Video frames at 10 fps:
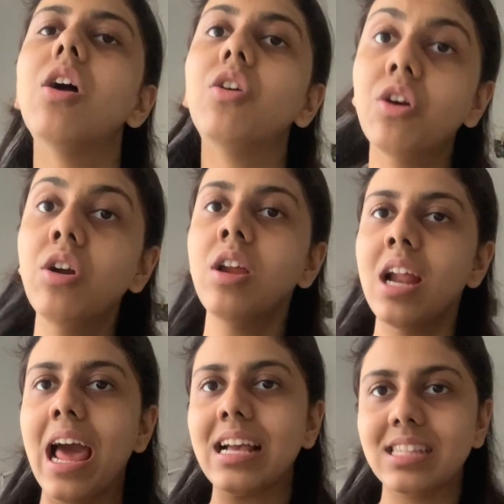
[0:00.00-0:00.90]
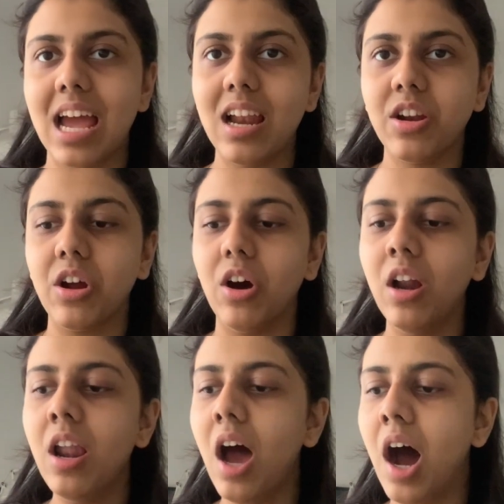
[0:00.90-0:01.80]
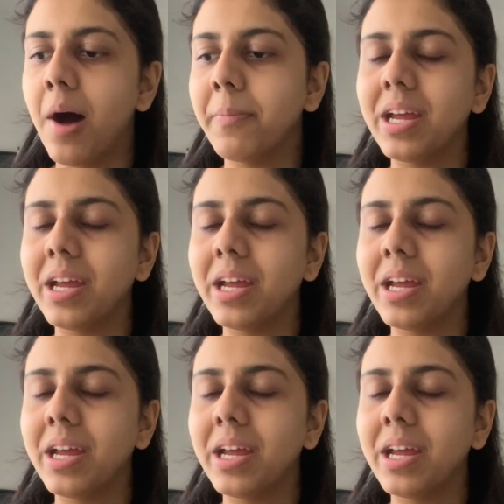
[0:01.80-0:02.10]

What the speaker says: xylitol.